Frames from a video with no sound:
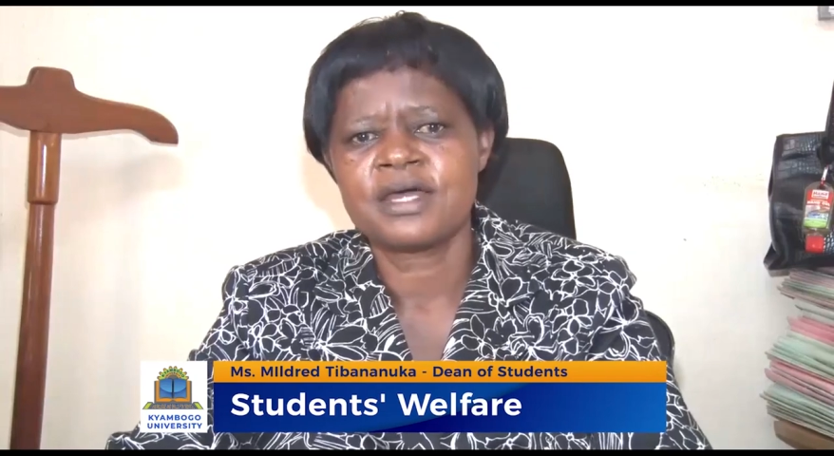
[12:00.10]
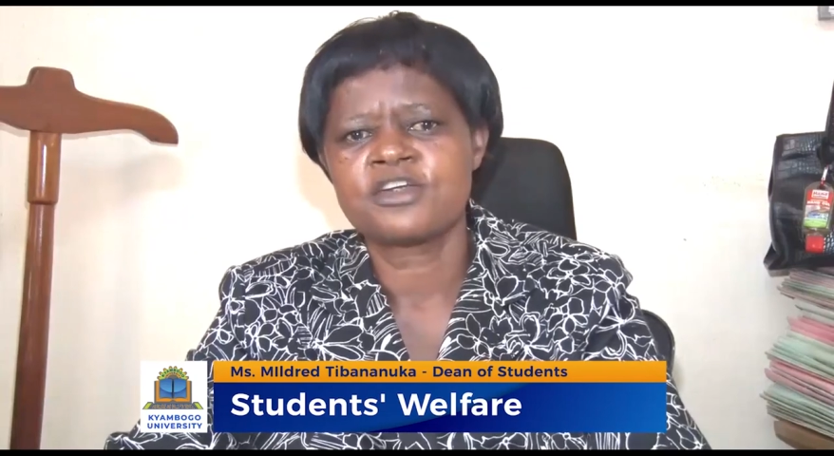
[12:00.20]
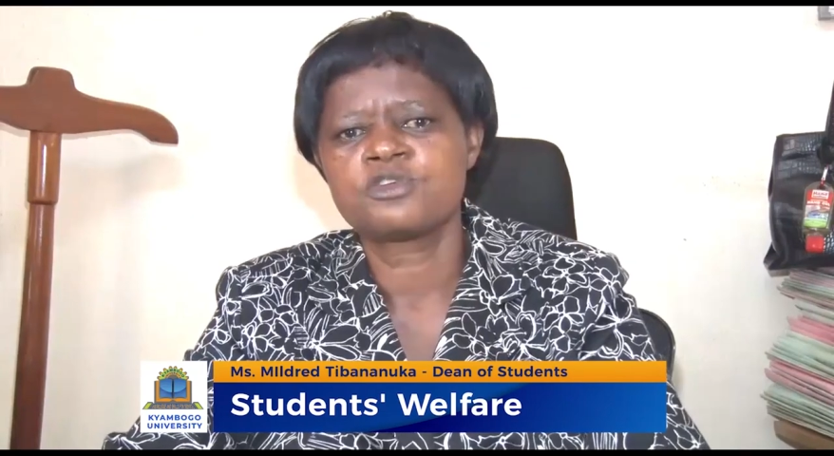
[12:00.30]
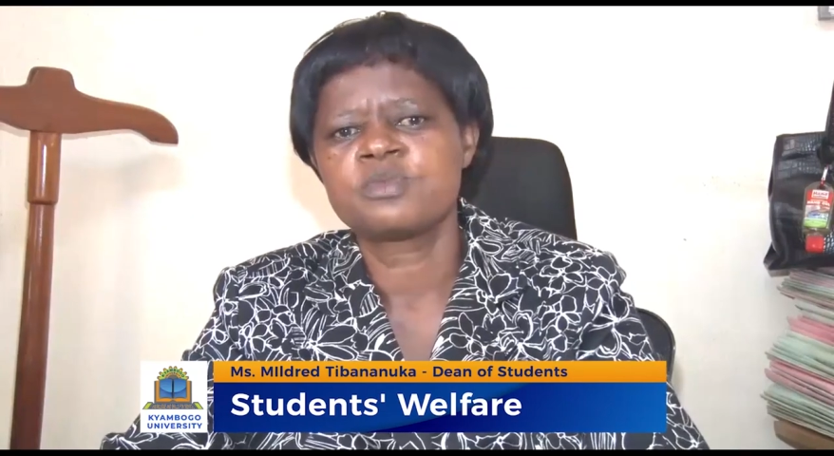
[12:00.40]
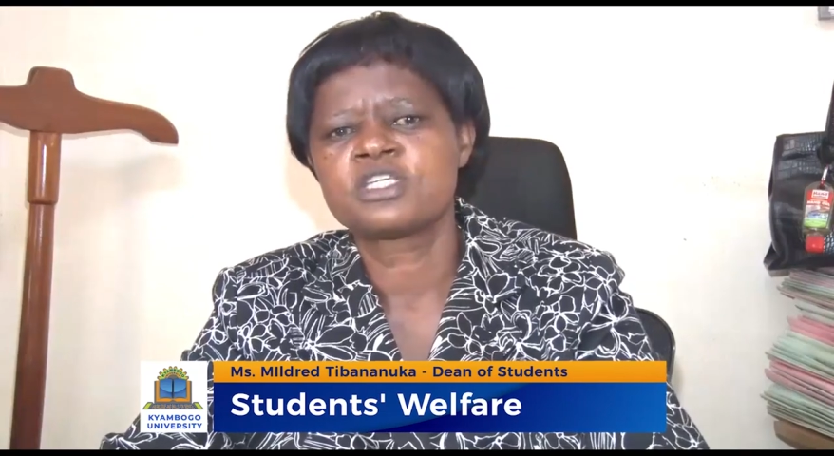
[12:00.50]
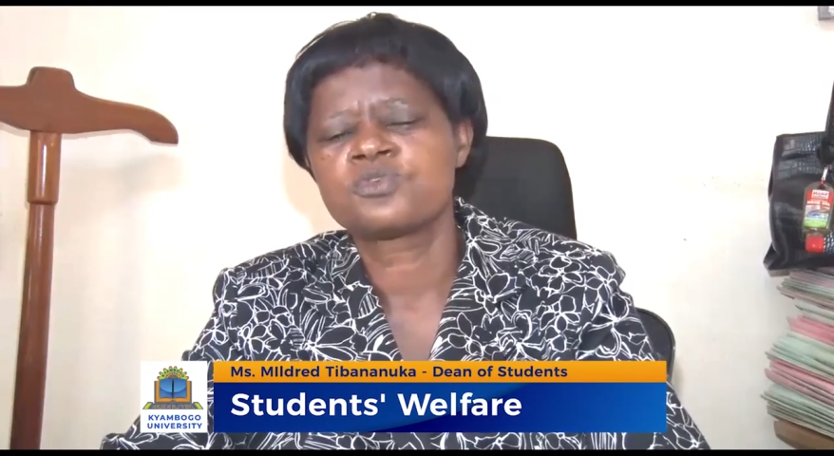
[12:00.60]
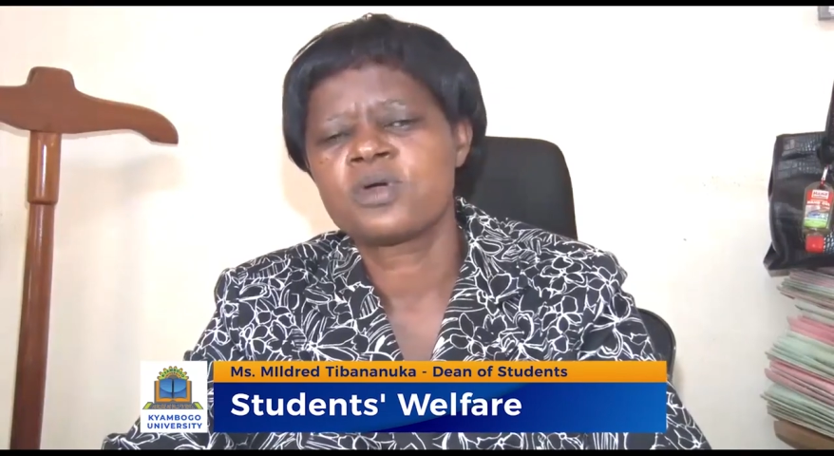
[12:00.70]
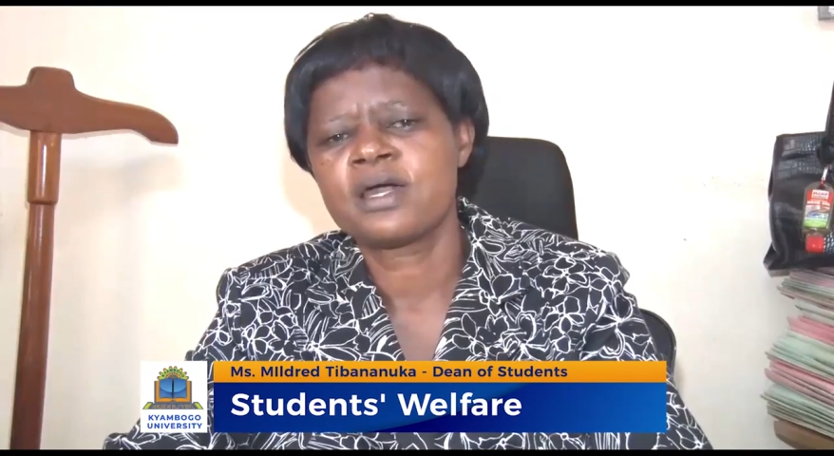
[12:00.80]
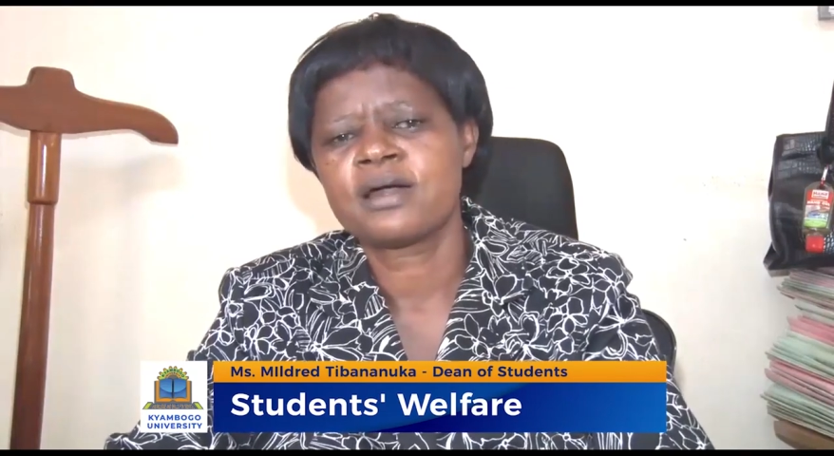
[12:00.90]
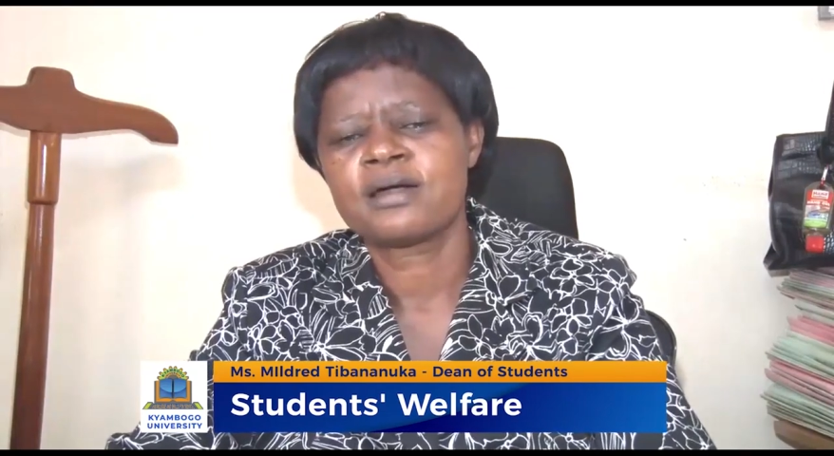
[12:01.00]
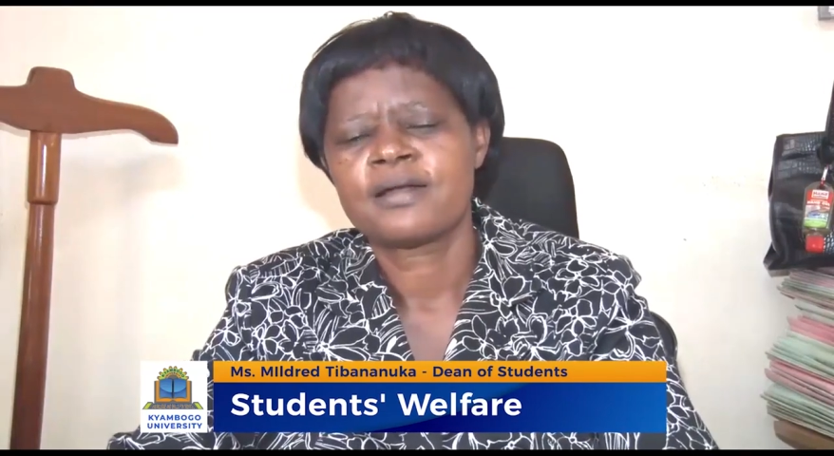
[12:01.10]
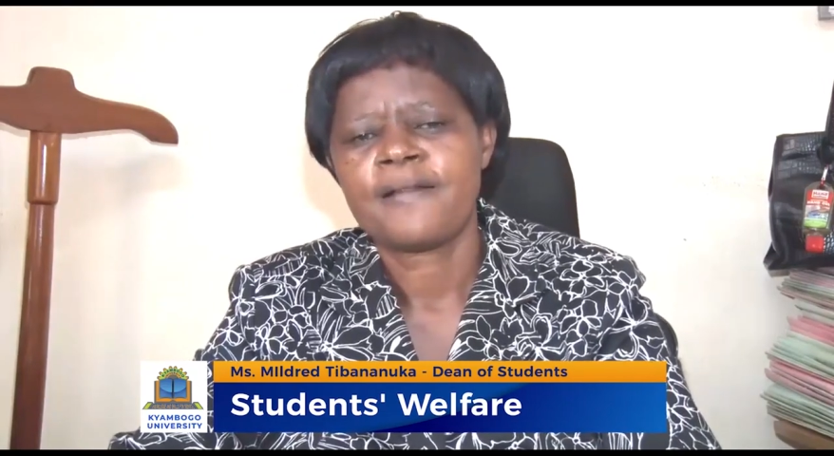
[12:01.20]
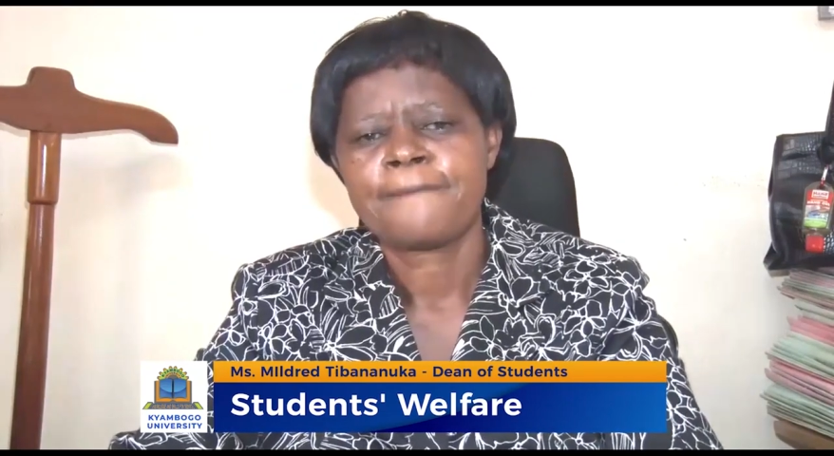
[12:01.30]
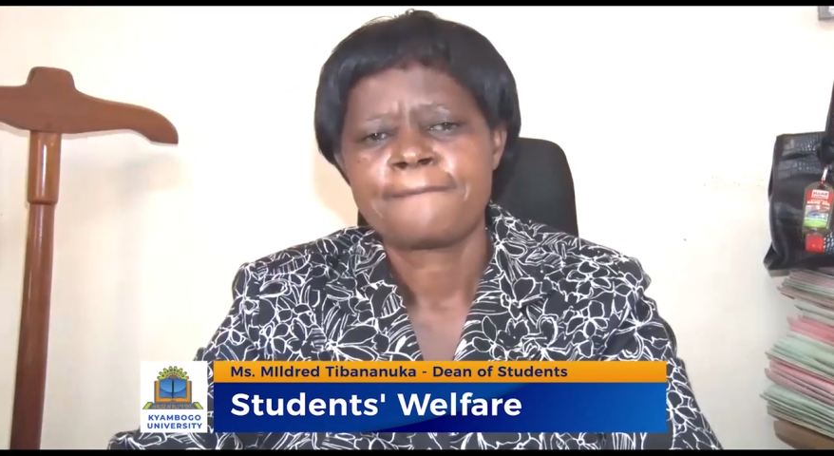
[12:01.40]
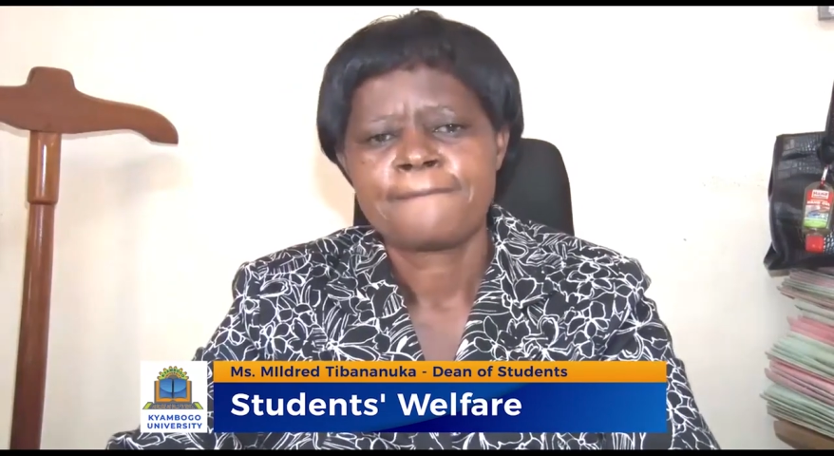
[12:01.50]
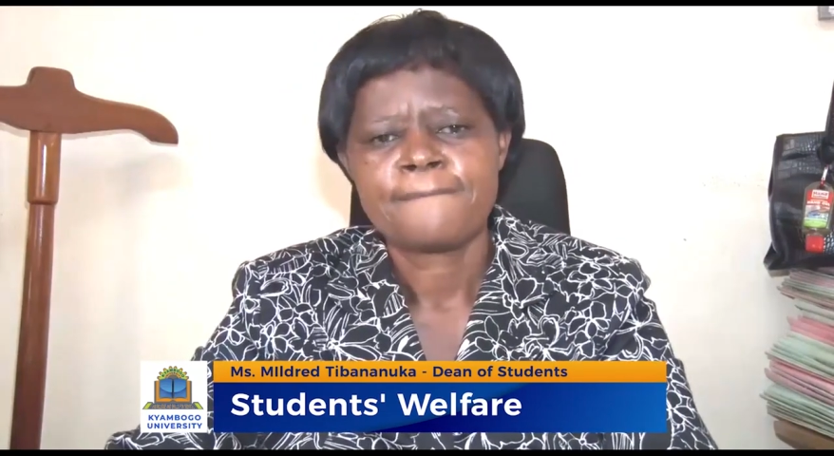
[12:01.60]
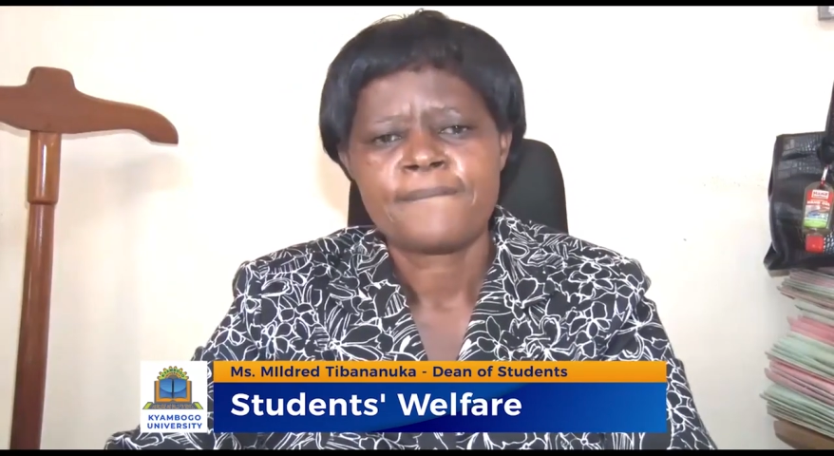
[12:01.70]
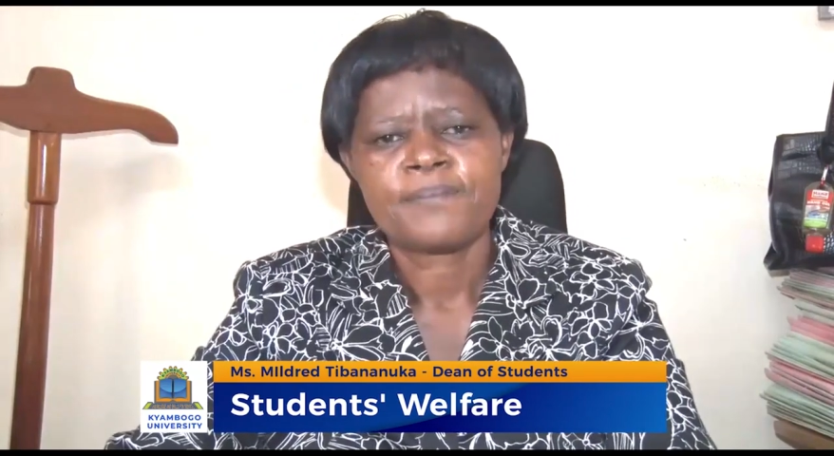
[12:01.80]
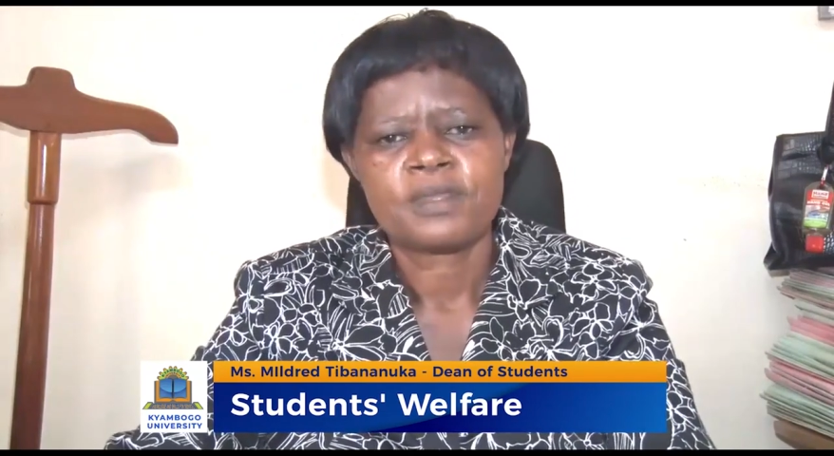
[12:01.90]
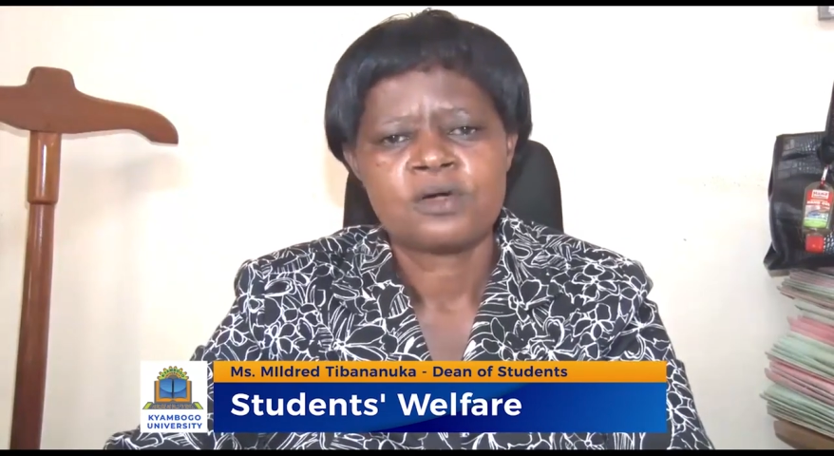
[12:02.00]
arrangement where
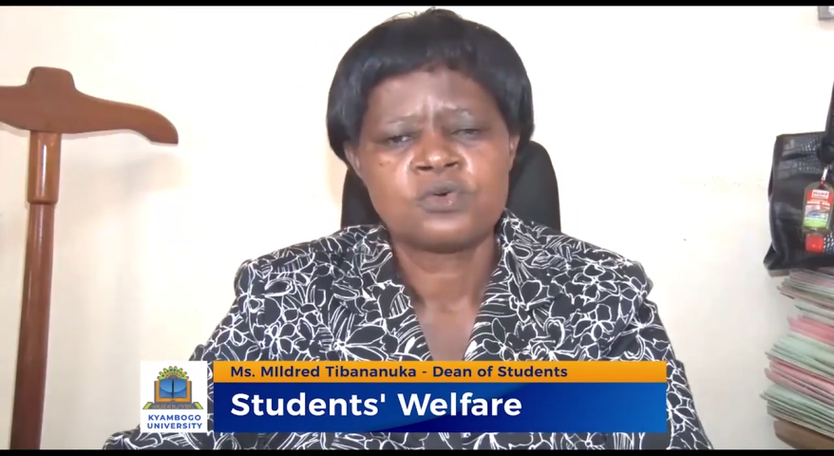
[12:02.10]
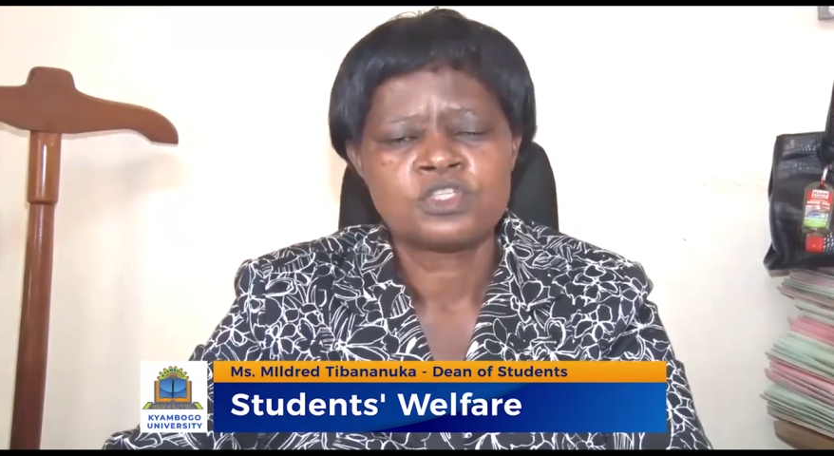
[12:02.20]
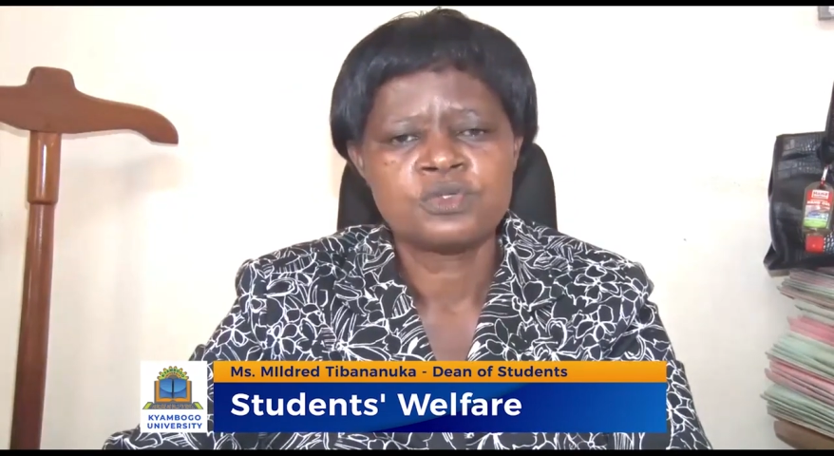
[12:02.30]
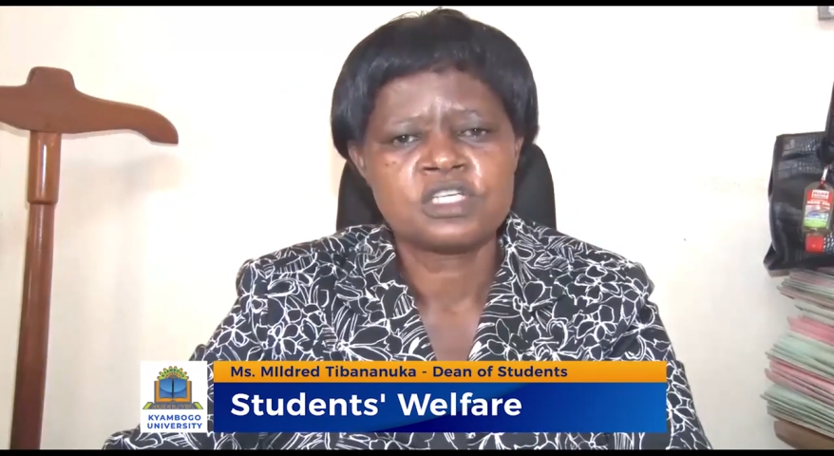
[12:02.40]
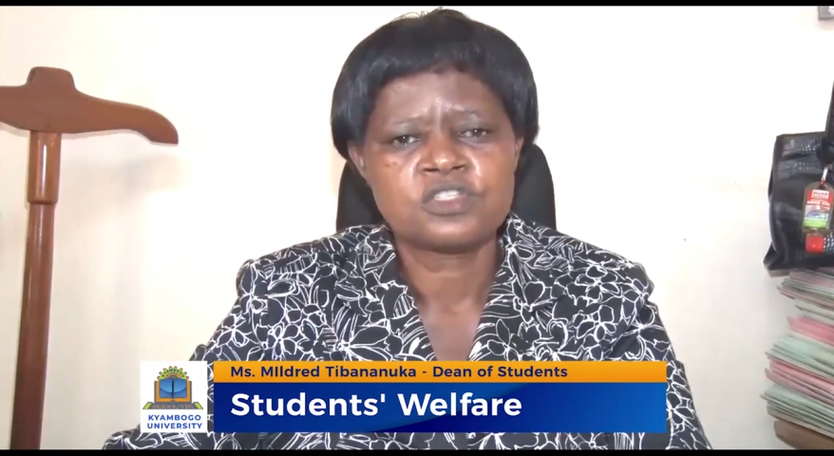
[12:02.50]
continuing